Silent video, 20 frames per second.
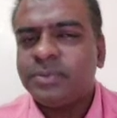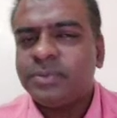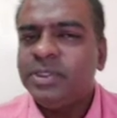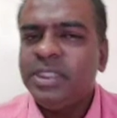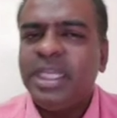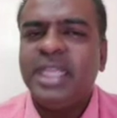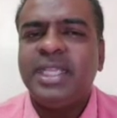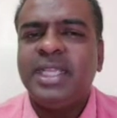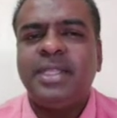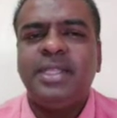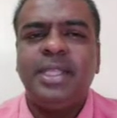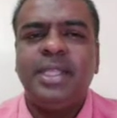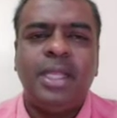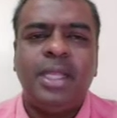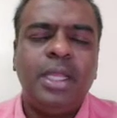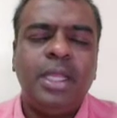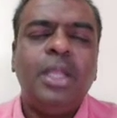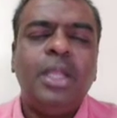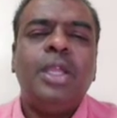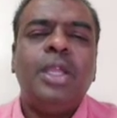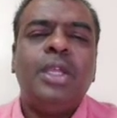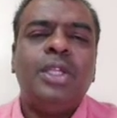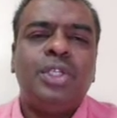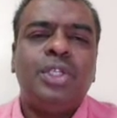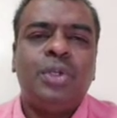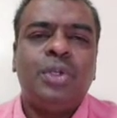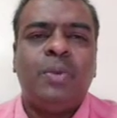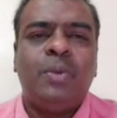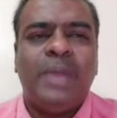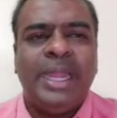These are the
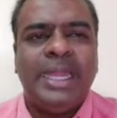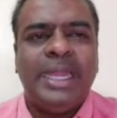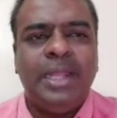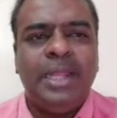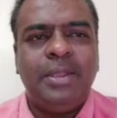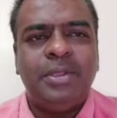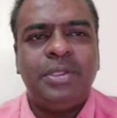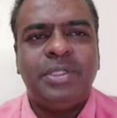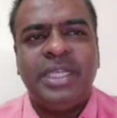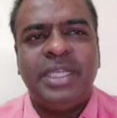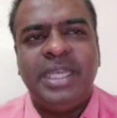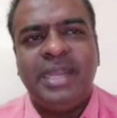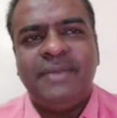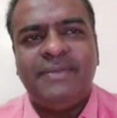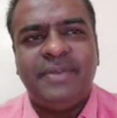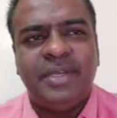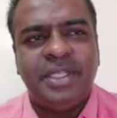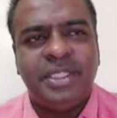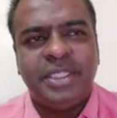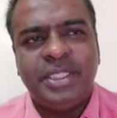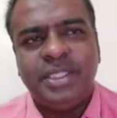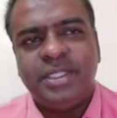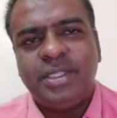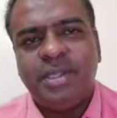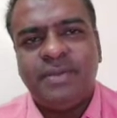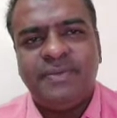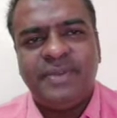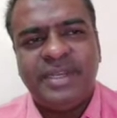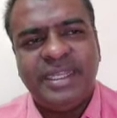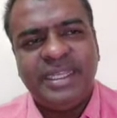two widely used definitions
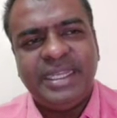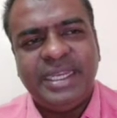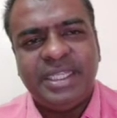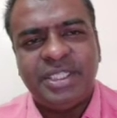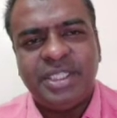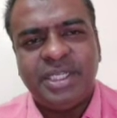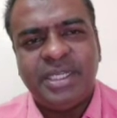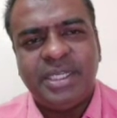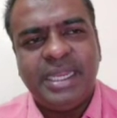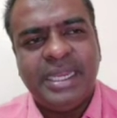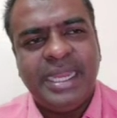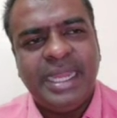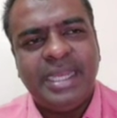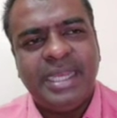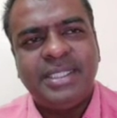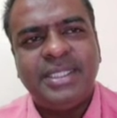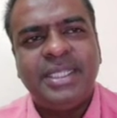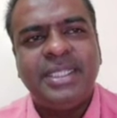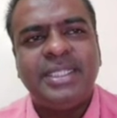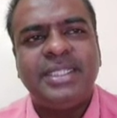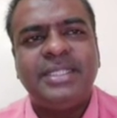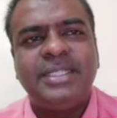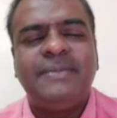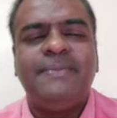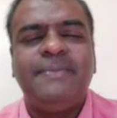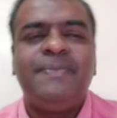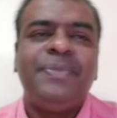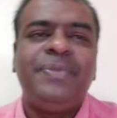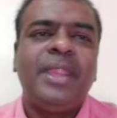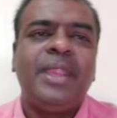of regression analysis.
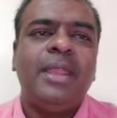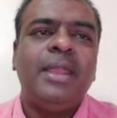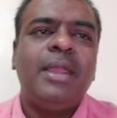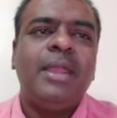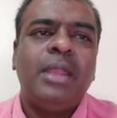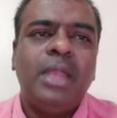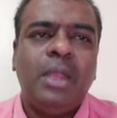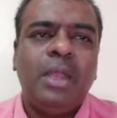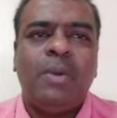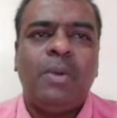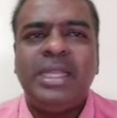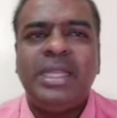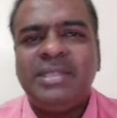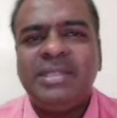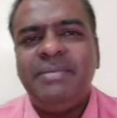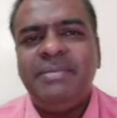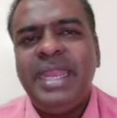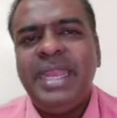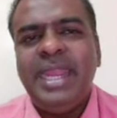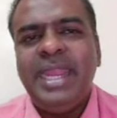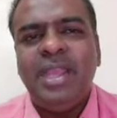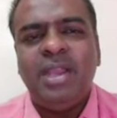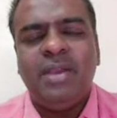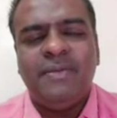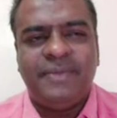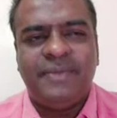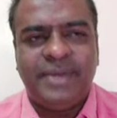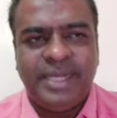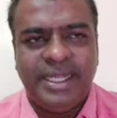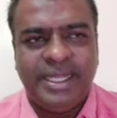Now, what is the meaning
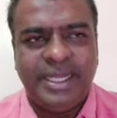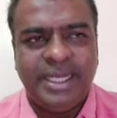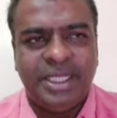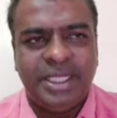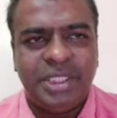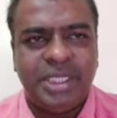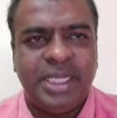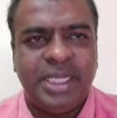of regression